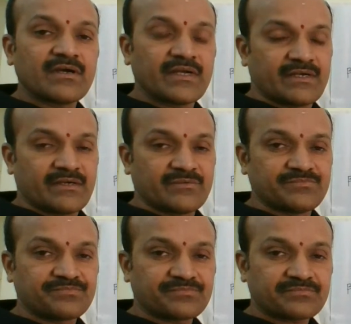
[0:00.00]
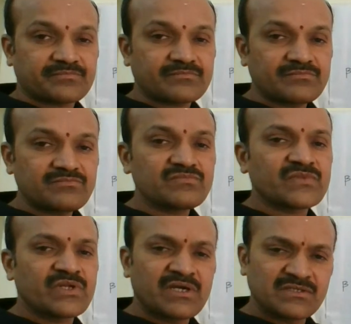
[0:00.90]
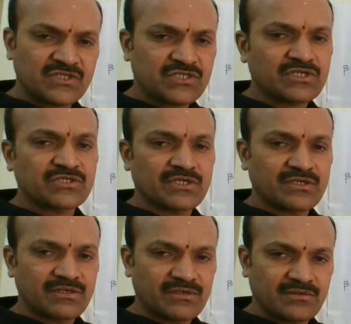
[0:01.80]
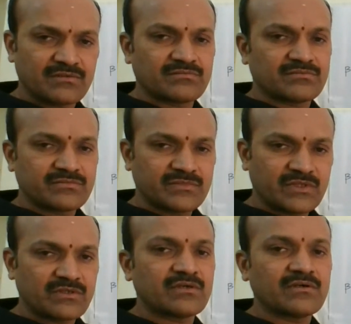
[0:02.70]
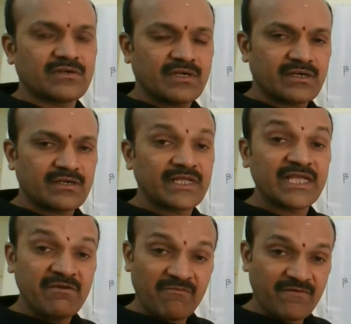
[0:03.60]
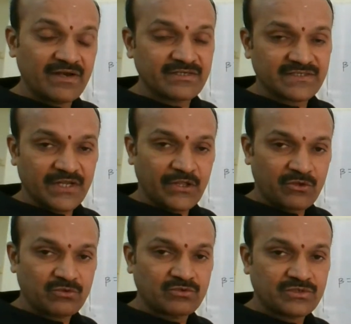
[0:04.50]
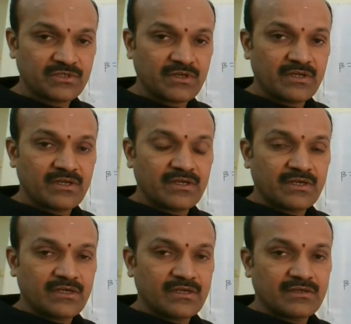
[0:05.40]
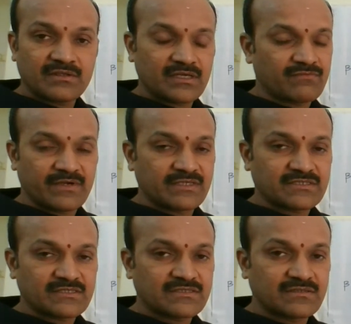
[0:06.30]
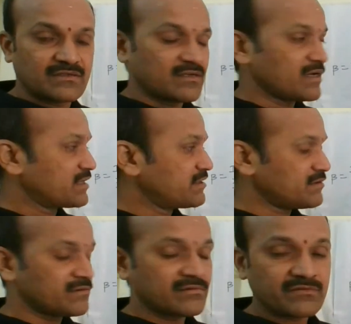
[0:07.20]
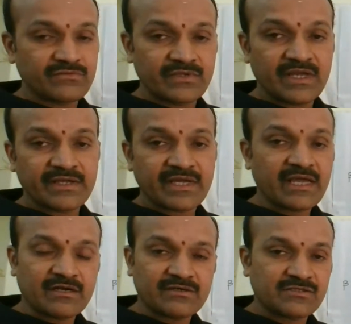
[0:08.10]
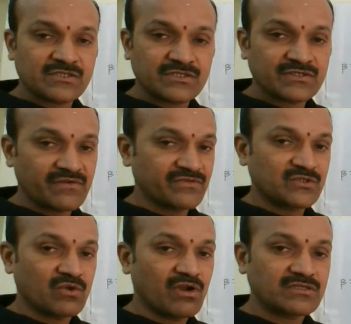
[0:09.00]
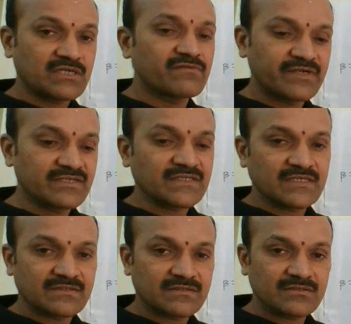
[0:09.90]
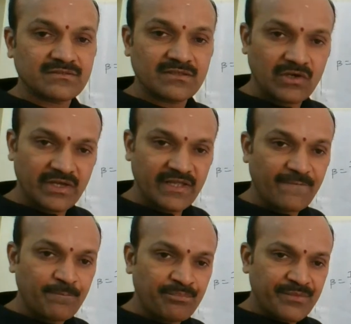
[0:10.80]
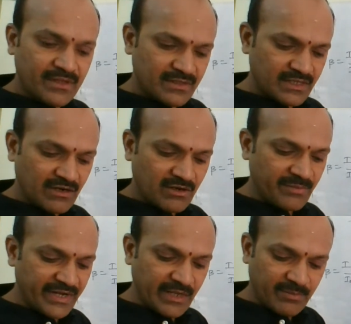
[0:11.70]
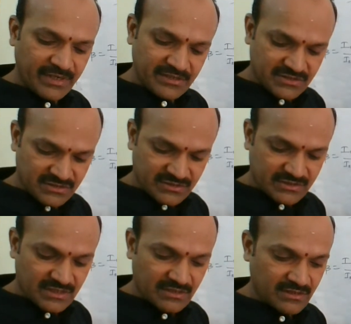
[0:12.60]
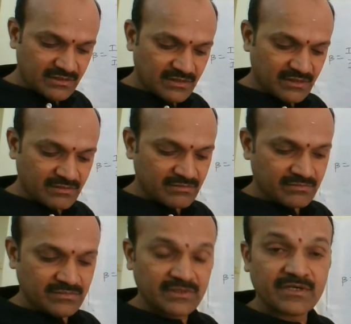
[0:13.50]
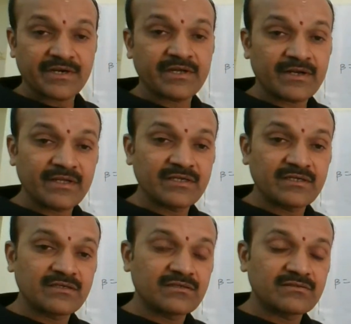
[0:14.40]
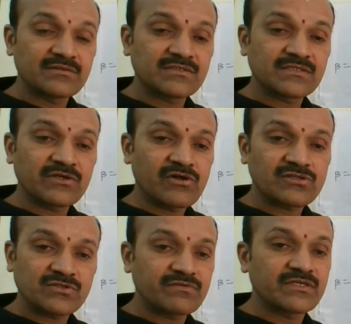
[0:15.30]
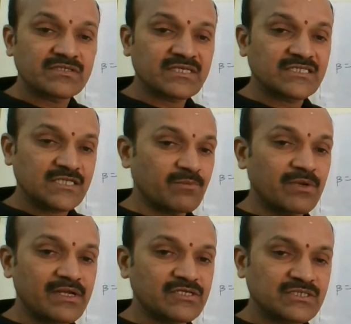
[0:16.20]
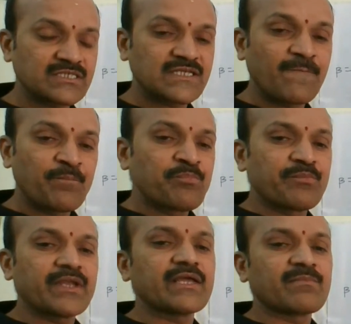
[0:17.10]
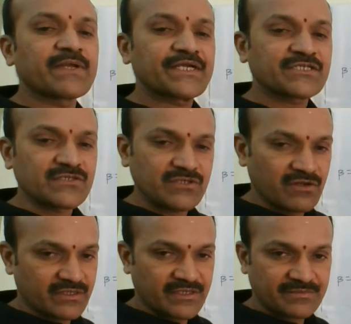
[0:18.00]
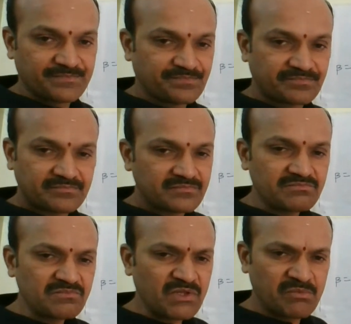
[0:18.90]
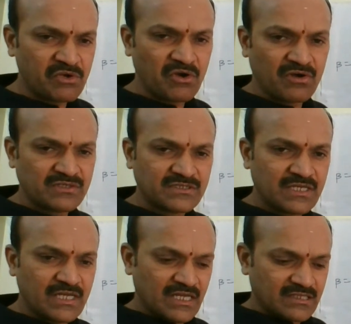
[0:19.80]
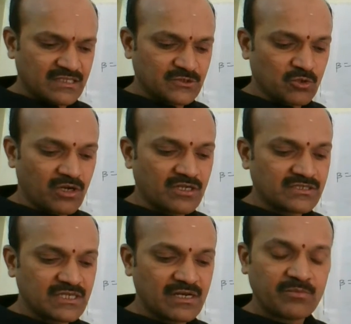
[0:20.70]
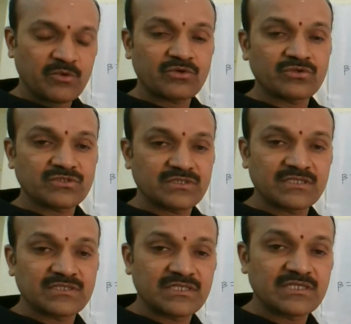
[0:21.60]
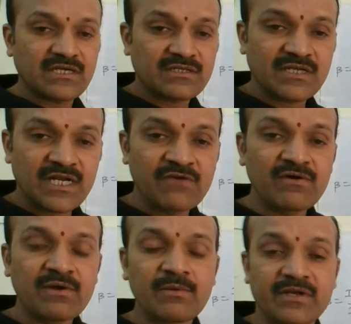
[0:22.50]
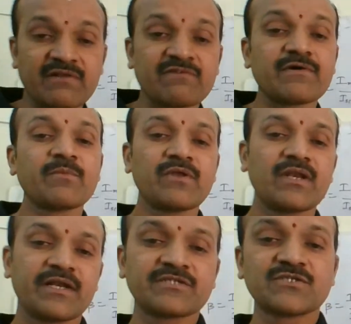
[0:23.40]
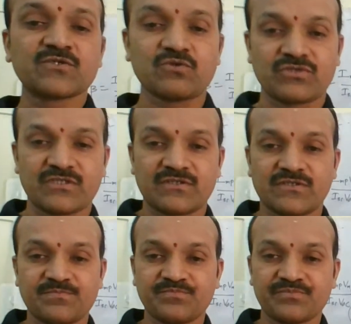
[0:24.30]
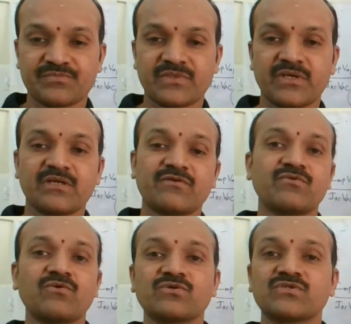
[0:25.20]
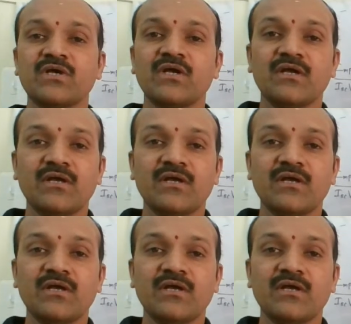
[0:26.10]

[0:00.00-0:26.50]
and construction and equivalent circuit that we discussed, and VI characteristics of the solar cell we discussed. Okay, there are many applications. In the introductory this thing also we discussed applications. Many applications are there because the solar cell produce these are the renewable energy sources, and of course